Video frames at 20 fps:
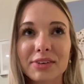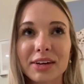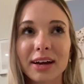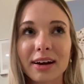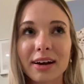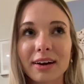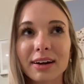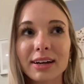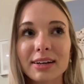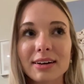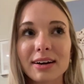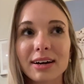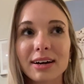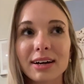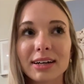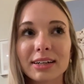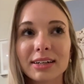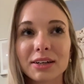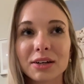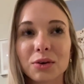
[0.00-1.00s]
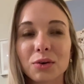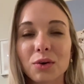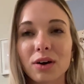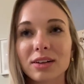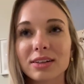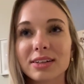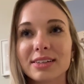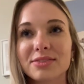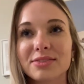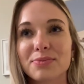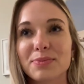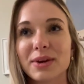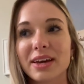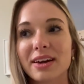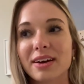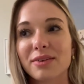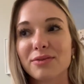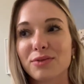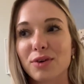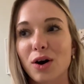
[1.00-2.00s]
carried on qualities of
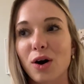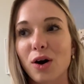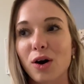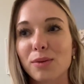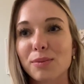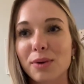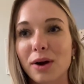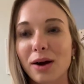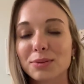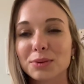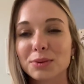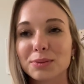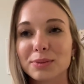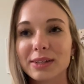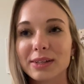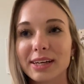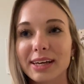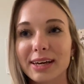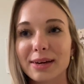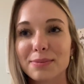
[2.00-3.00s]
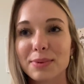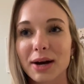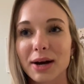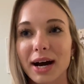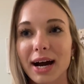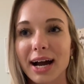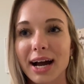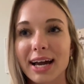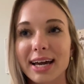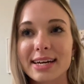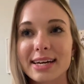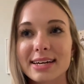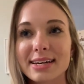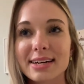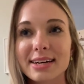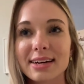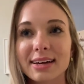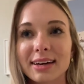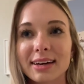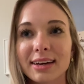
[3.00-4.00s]
being a ball probably by
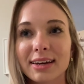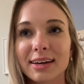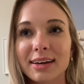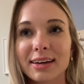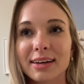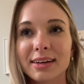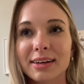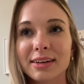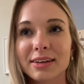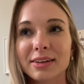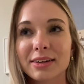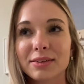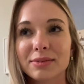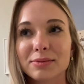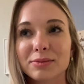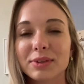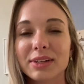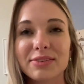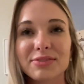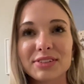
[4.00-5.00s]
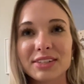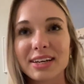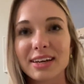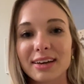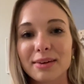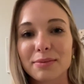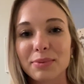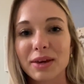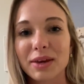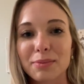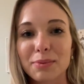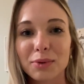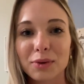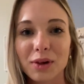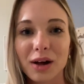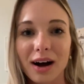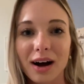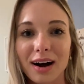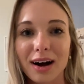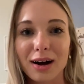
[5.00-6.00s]
lifting people
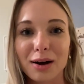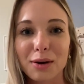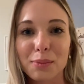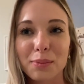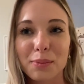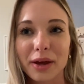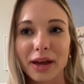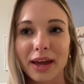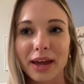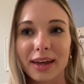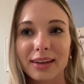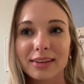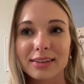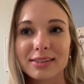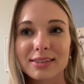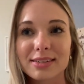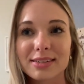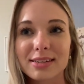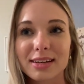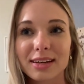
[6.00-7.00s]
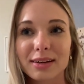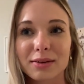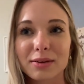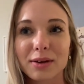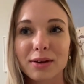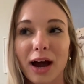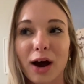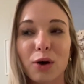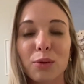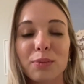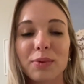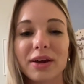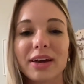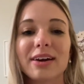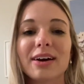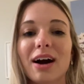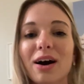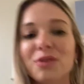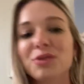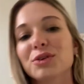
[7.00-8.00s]
up and
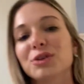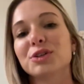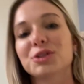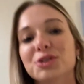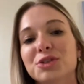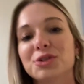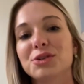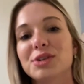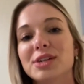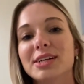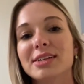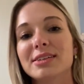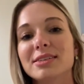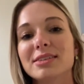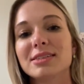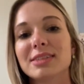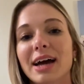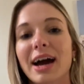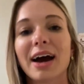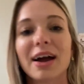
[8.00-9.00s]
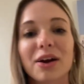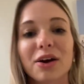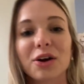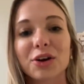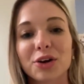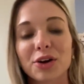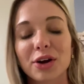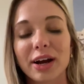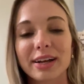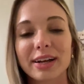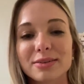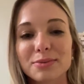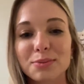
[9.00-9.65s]
helping other students that are grades